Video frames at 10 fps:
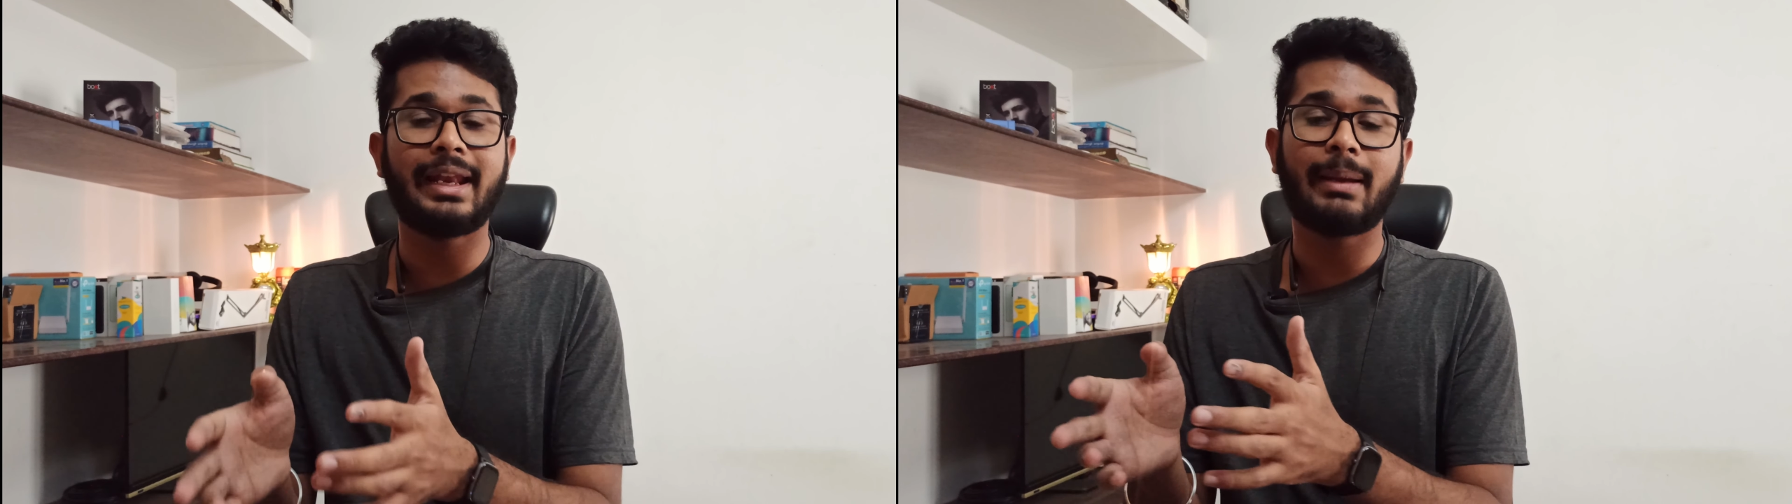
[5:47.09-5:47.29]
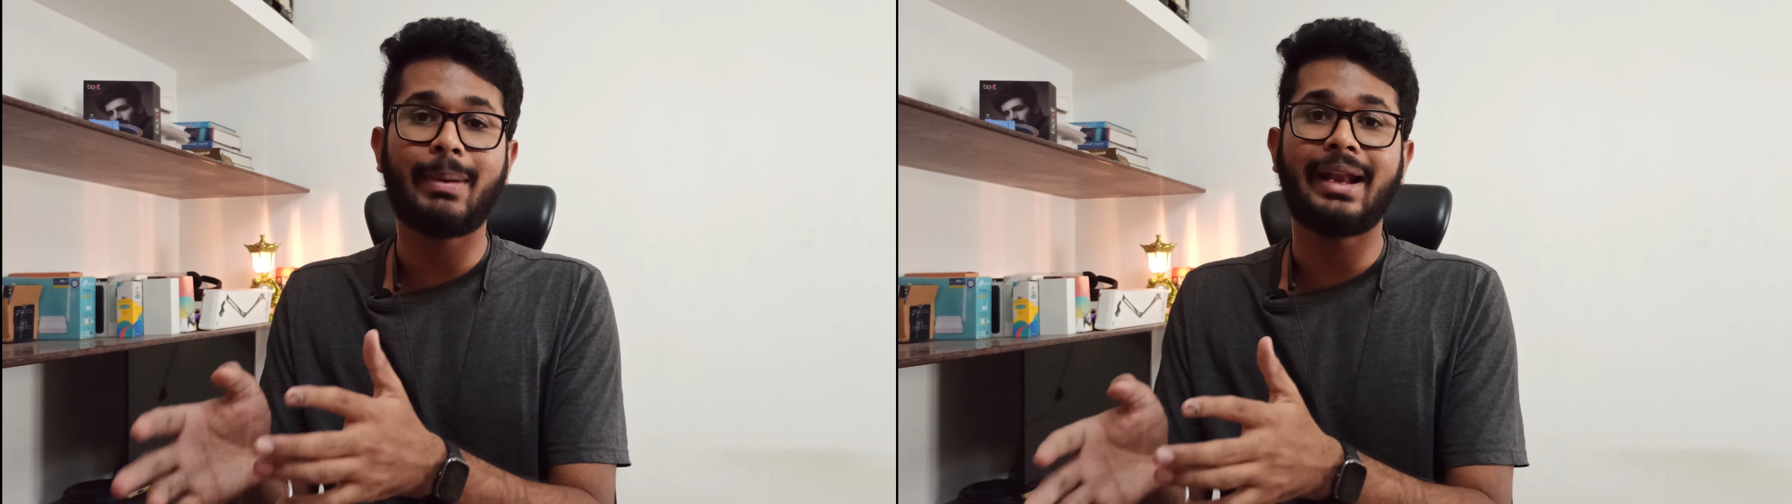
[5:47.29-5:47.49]

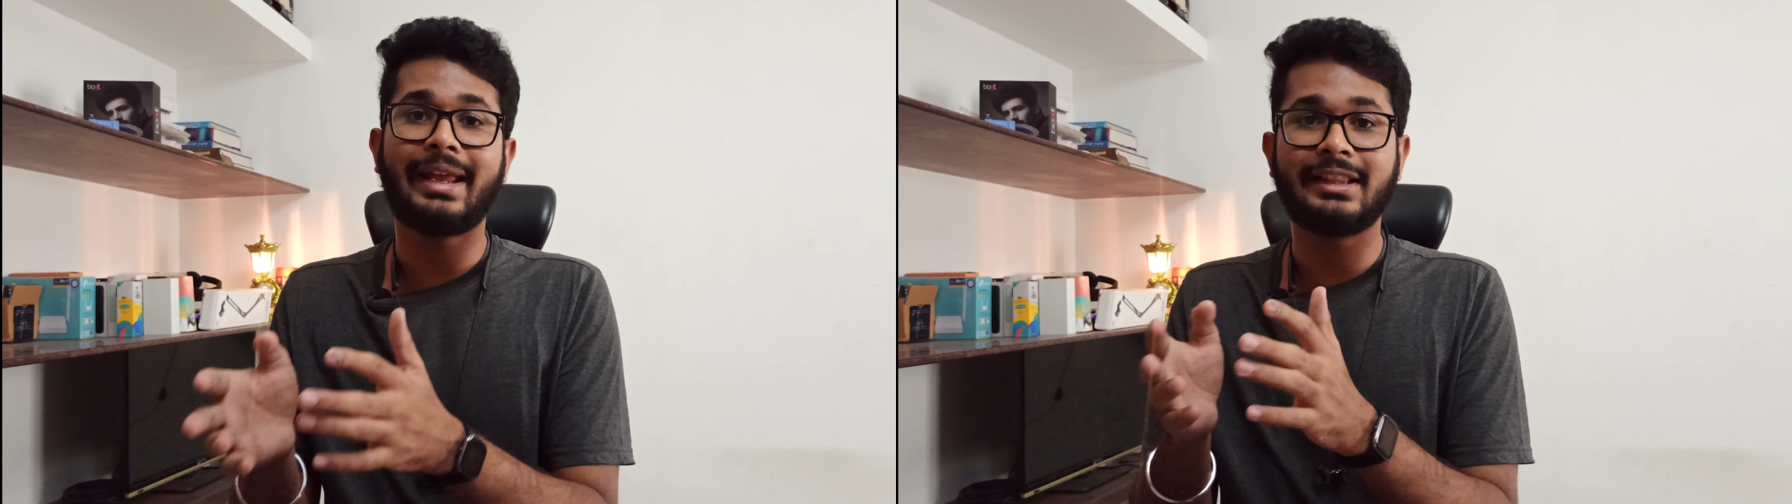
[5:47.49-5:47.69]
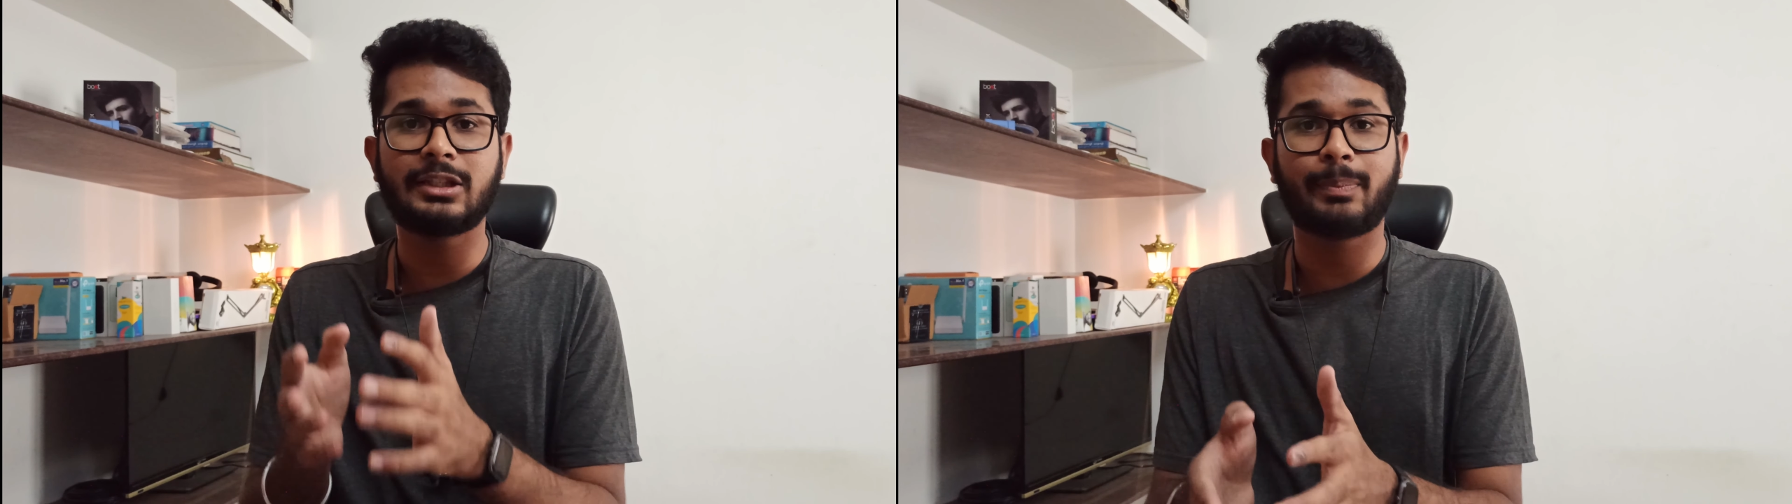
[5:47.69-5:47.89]

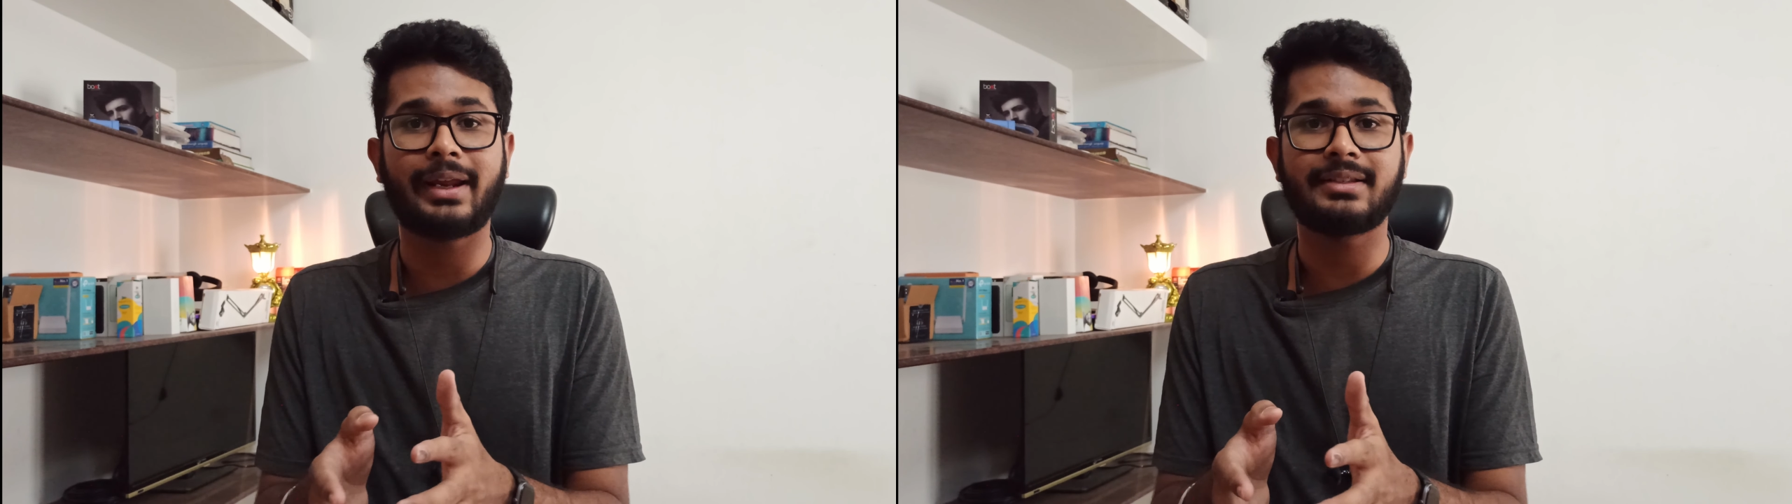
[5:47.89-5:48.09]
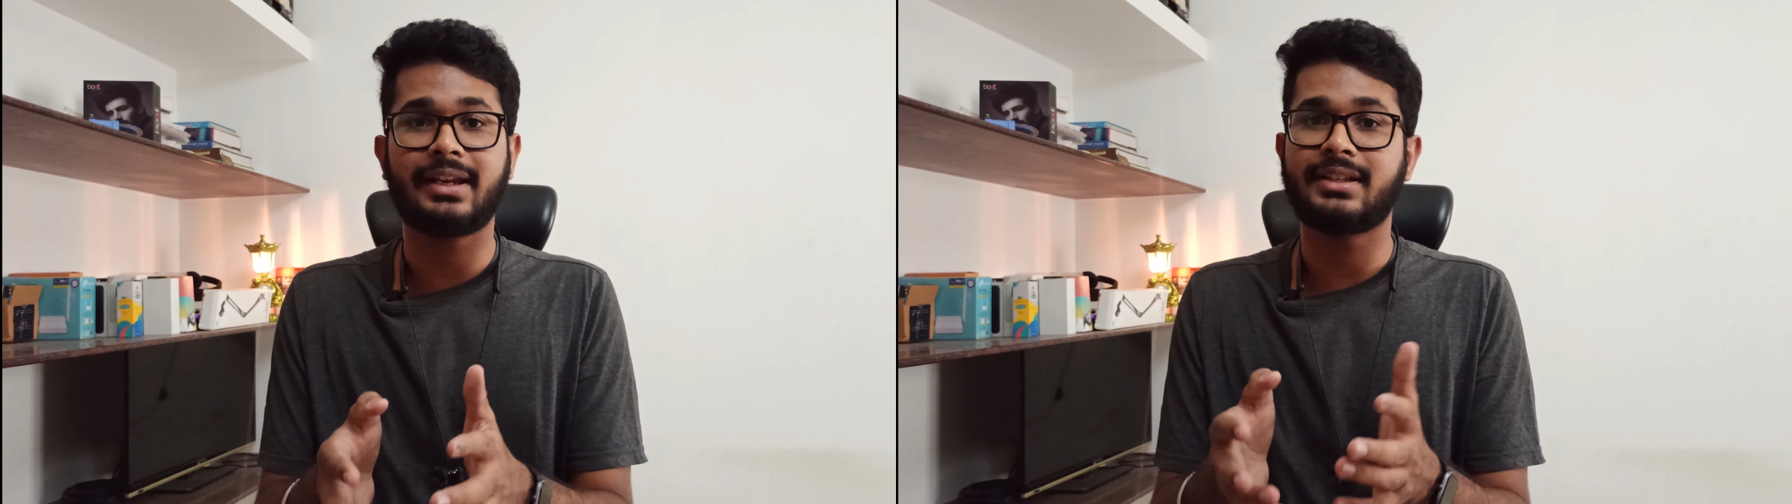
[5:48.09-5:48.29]
neckband in this
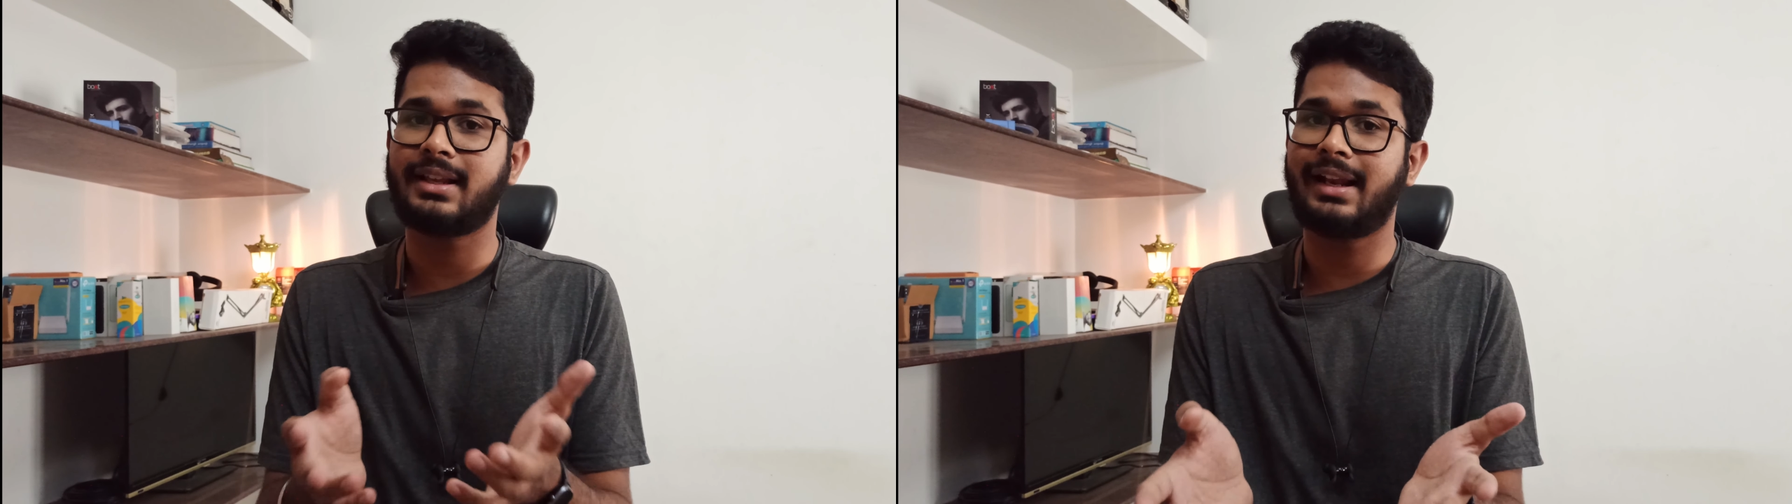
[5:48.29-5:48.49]
price range